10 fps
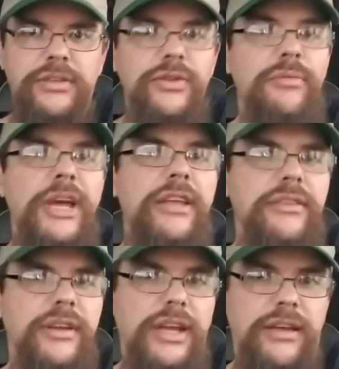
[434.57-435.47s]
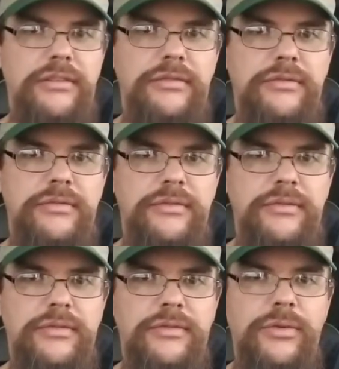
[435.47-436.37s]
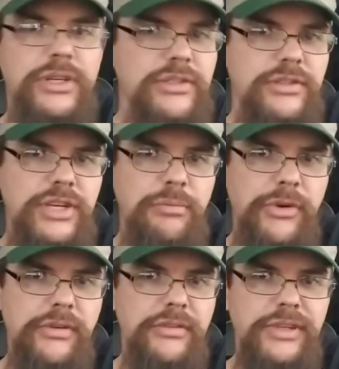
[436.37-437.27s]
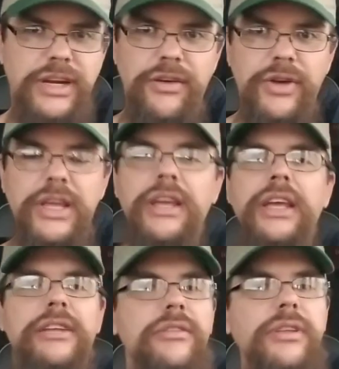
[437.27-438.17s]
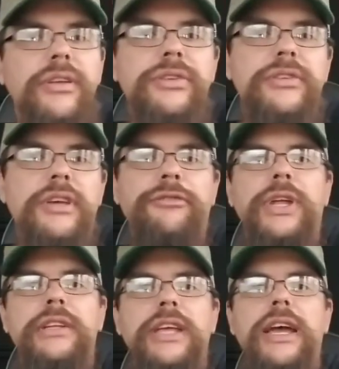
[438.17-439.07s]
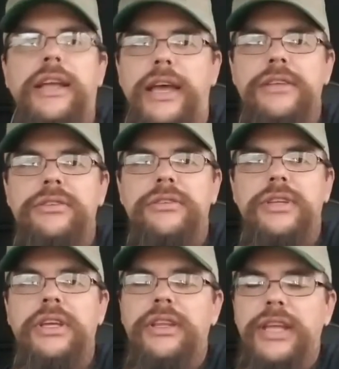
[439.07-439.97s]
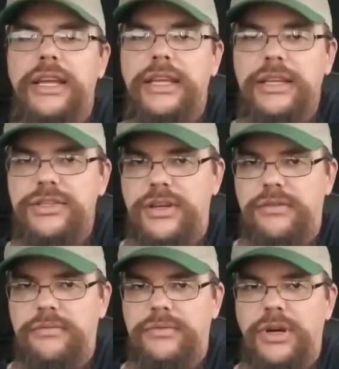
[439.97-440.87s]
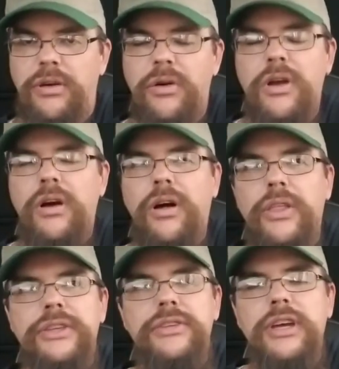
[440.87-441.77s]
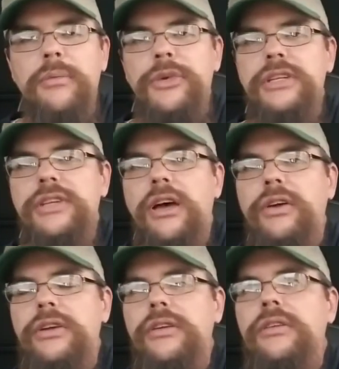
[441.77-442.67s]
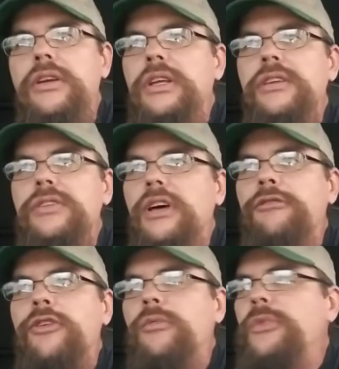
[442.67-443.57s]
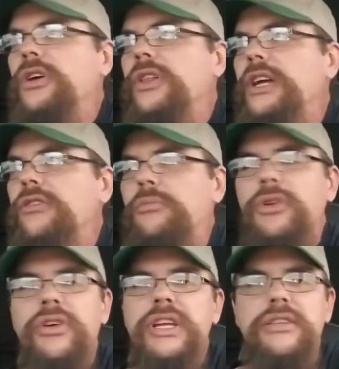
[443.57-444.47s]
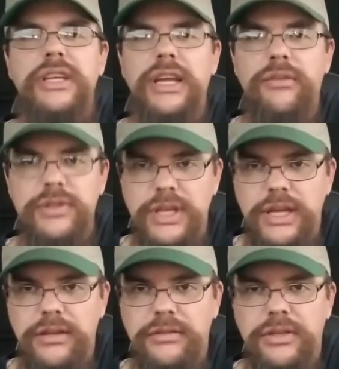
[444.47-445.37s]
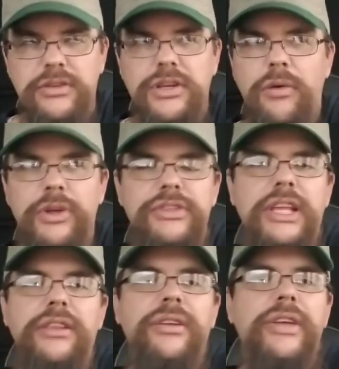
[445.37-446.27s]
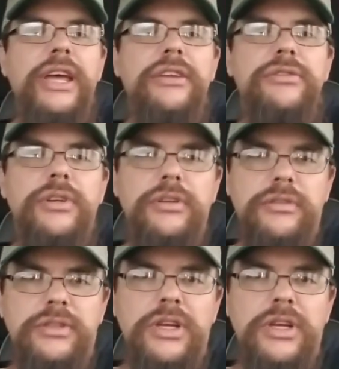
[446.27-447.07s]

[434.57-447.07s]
Do the math on that, which is cheaper you know it's little stuff like that guys that get you you know all these companies out here cell phone bill electric bill anything everything there's always that little extra